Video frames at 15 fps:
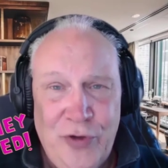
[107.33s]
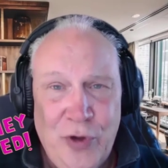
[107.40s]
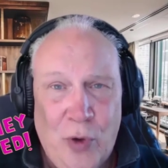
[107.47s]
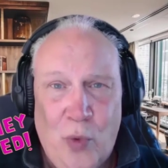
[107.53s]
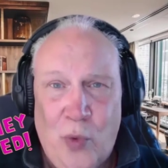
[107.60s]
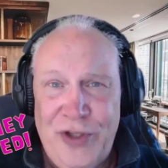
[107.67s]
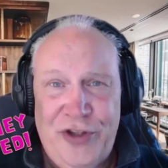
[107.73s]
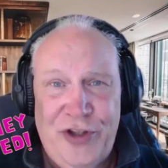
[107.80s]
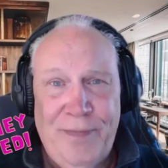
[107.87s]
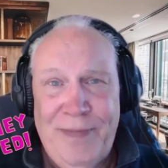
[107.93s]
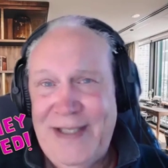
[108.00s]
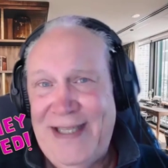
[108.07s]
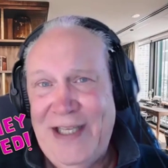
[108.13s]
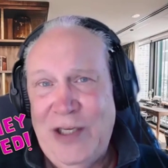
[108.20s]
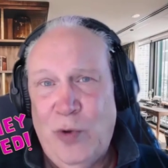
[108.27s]
So, what's the
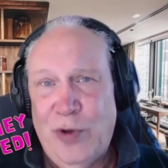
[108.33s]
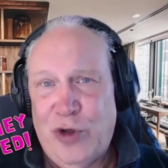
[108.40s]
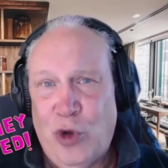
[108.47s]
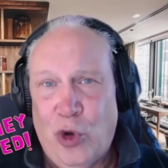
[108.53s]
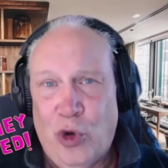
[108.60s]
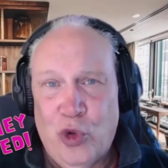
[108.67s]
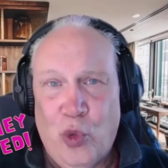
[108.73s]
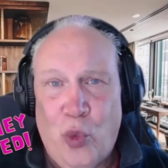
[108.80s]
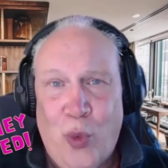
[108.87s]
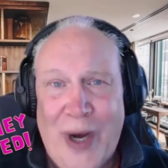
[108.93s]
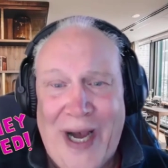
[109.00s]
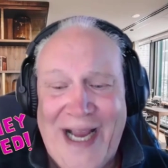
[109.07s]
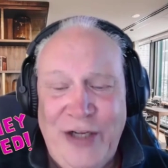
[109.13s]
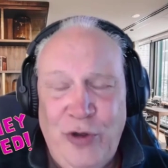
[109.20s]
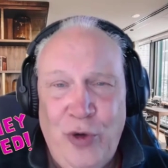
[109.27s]
big deal with gold?
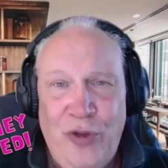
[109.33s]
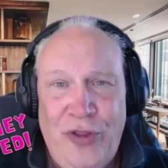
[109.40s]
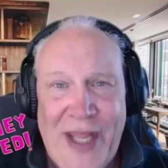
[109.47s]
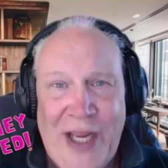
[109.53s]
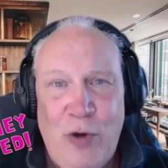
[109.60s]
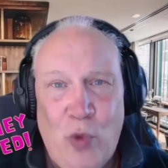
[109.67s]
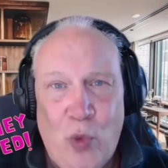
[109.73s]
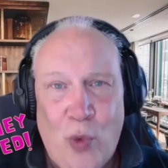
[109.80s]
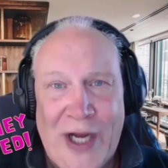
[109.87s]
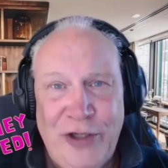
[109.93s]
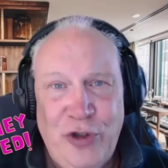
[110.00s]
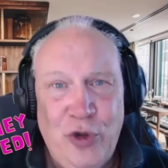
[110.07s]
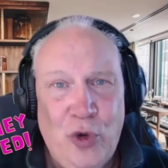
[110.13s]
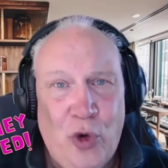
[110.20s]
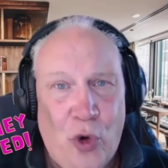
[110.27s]
Why do they
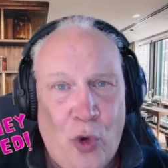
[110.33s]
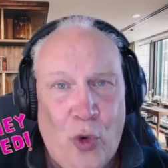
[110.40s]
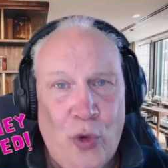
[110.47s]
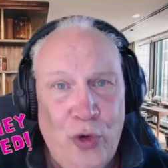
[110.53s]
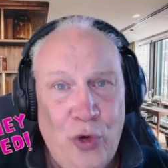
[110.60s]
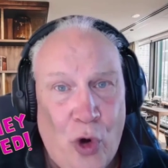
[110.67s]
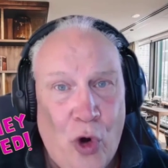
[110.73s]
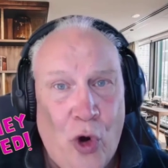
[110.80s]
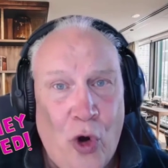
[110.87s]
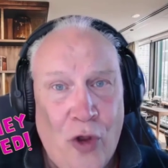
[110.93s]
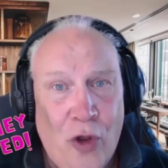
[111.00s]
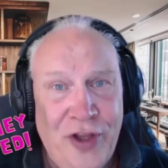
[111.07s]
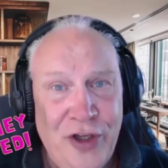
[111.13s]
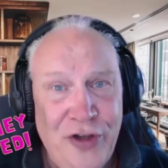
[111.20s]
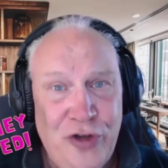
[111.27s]
want to own
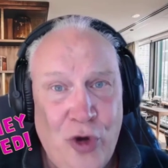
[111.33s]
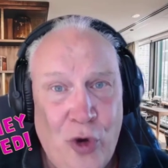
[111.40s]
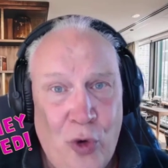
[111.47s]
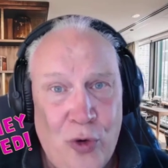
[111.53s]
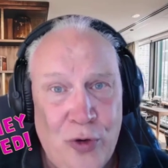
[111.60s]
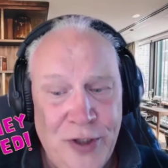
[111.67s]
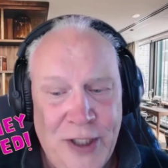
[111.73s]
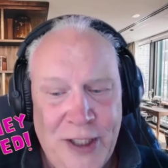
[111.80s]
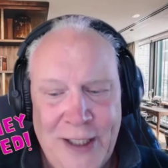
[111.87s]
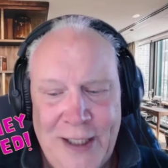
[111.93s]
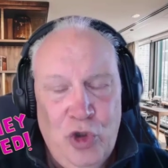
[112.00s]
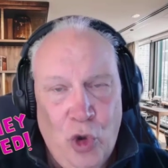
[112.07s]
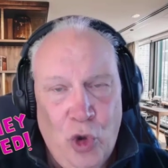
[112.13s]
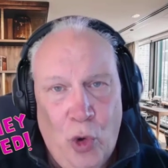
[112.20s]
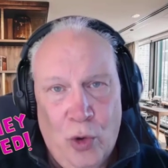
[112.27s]
all this gold?
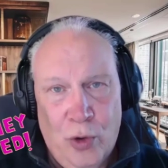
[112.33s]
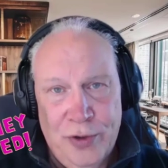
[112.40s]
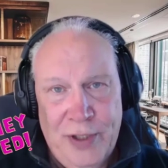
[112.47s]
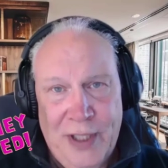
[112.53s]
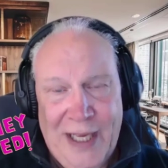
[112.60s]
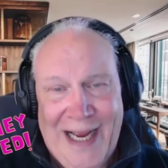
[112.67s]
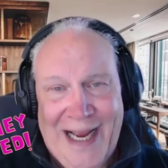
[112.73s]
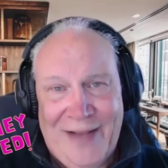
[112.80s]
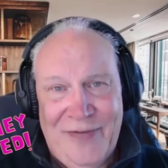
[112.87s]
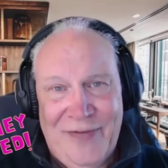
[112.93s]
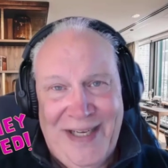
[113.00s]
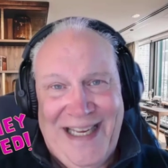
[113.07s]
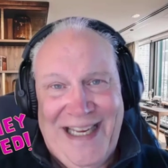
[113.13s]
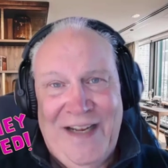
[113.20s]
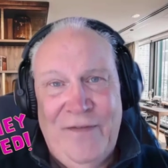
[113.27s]
Gold has
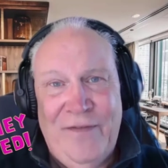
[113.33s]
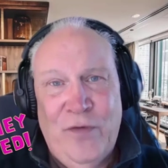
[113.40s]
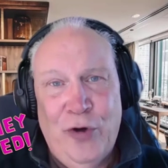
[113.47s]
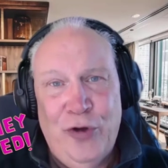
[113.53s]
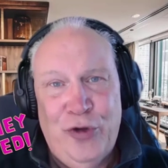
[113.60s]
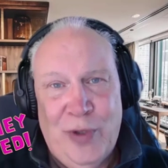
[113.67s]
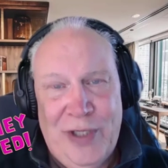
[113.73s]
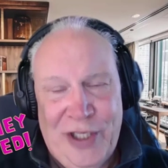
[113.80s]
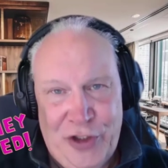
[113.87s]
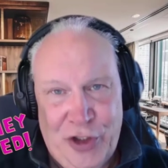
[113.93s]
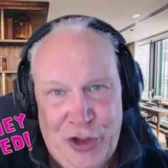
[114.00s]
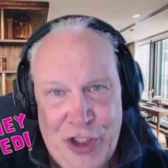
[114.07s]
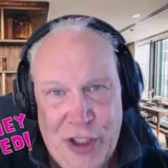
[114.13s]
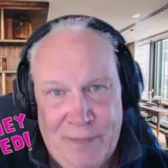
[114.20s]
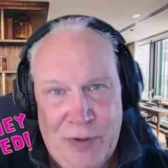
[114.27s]
an inverse
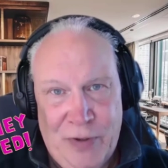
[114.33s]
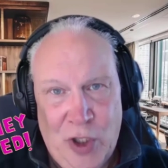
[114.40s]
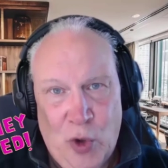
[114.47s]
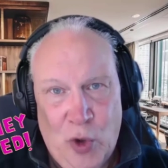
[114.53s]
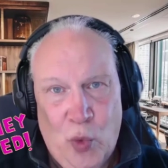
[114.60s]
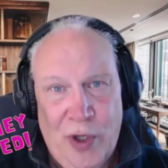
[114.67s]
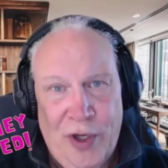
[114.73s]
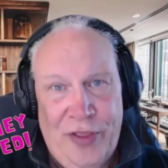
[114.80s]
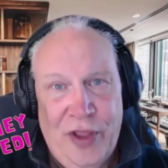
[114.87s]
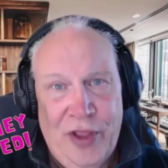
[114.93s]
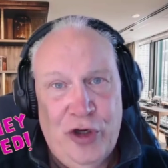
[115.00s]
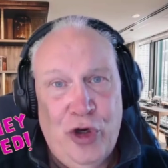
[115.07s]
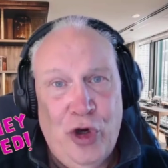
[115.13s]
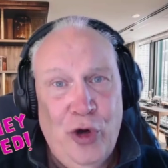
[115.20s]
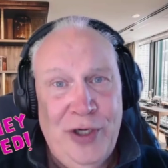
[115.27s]
relationship with
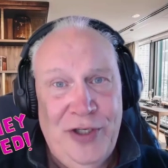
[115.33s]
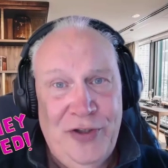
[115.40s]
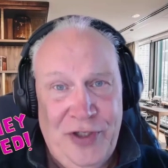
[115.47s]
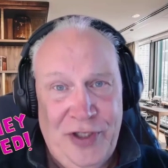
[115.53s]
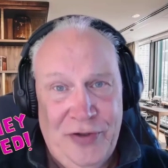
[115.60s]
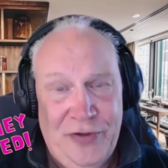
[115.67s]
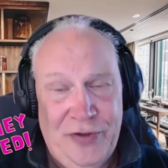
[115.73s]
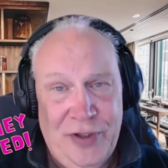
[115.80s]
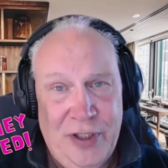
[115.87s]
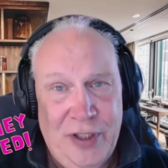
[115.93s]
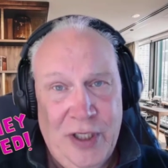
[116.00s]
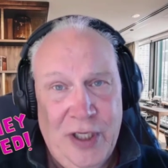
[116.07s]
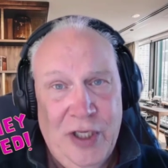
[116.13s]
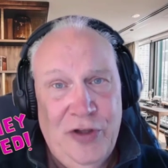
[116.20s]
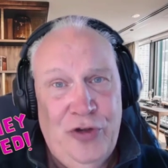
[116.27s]
currencies.
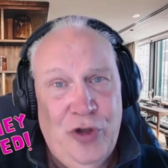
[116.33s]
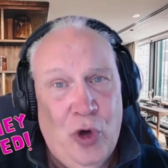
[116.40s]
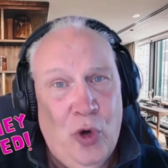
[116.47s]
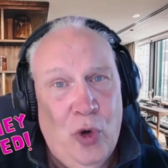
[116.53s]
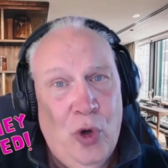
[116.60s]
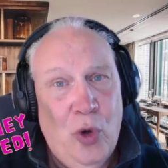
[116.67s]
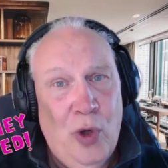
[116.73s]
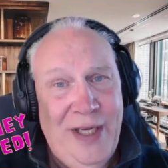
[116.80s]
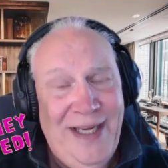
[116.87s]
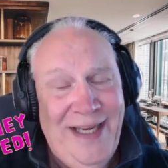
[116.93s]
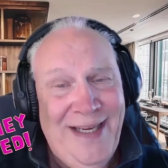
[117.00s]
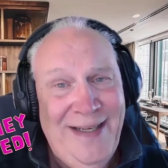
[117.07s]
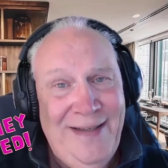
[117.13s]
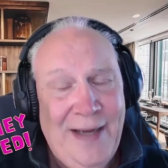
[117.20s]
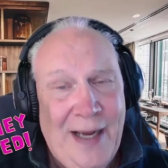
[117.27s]
So,
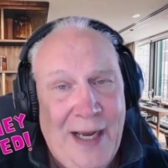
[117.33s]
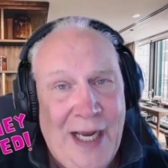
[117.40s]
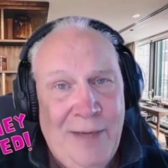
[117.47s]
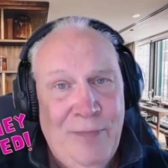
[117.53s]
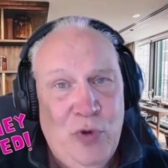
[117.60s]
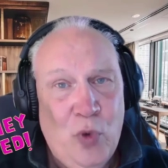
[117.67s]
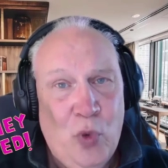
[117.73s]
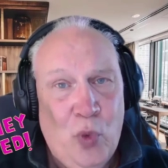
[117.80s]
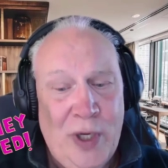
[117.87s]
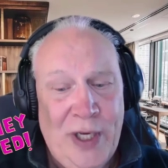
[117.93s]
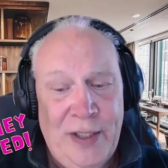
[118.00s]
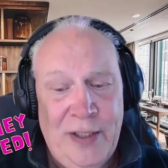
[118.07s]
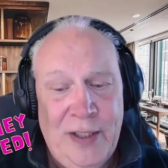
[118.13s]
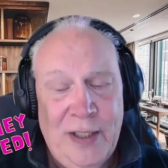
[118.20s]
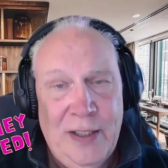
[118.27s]
in times
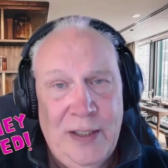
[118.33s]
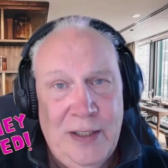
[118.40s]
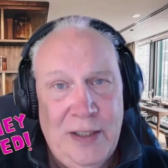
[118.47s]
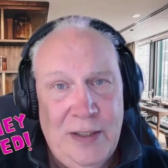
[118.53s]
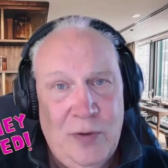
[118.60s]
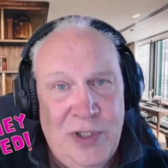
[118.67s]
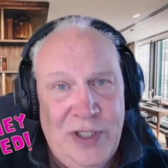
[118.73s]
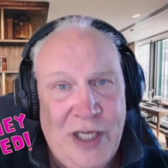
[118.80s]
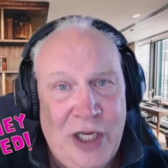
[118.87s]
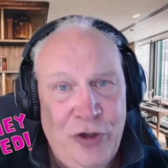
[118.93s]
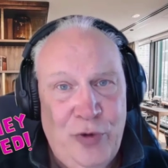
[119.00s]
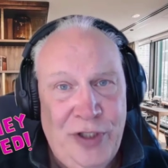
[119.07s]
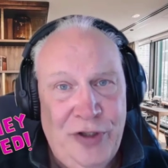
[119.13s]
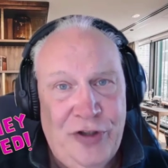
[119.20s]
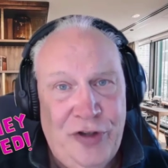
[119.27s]
when when
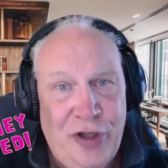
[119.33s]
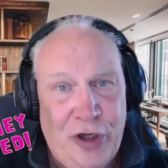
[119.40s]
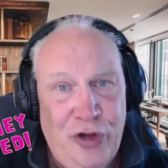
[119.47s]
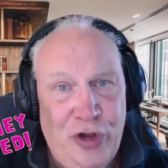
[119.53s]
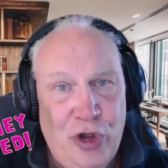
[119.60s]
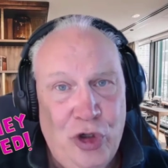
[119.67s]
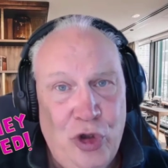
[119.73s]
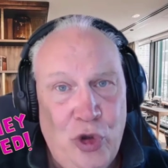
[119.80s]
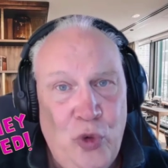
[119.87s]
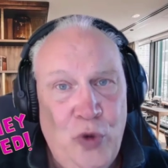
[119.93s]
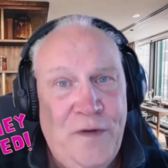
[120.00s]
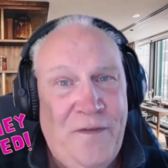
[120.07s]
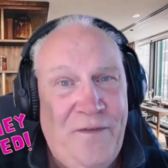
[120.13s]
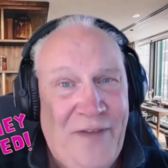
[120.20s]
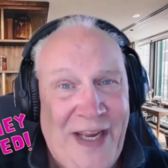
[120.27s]
countries start to
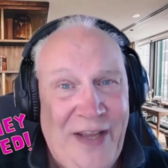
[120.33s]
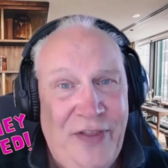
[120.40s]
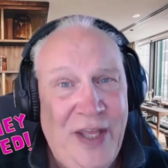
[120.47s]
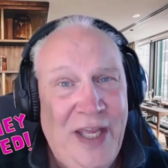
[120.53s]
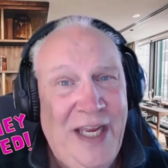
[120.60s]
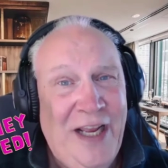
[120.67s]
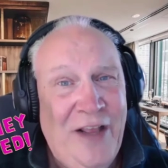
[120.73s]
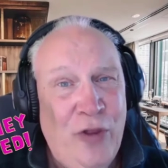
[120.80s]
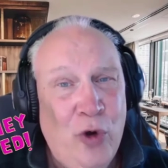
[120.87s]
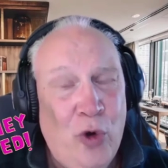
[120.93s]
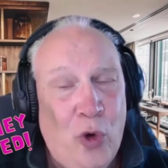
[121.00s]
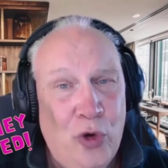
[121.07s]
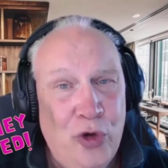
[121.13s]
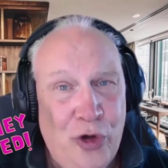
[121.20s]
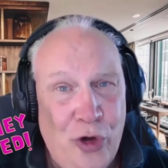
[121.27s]
lose faith in
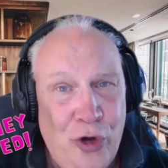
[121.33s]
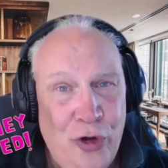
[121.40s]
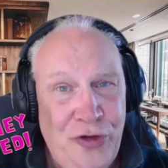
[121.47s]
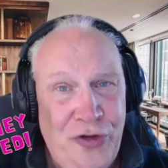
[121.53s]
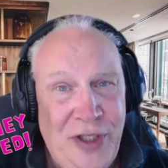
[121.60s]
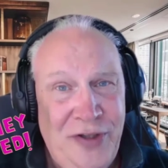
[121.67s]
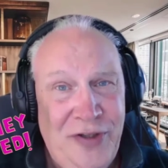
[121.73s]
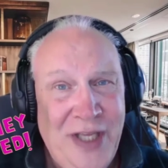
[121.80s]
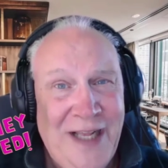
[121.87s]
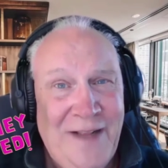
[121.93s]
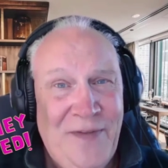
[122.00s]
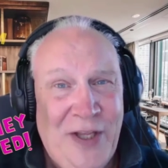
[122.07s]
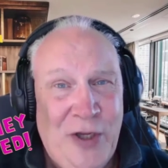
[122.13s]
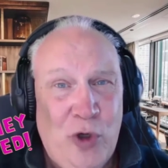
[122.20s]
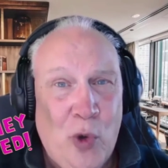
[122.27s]
their own currencies,
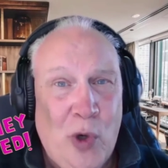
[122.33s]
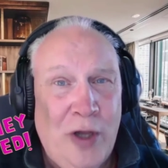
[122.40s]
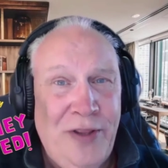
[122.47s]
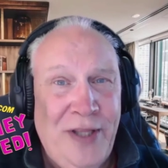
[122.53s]
they go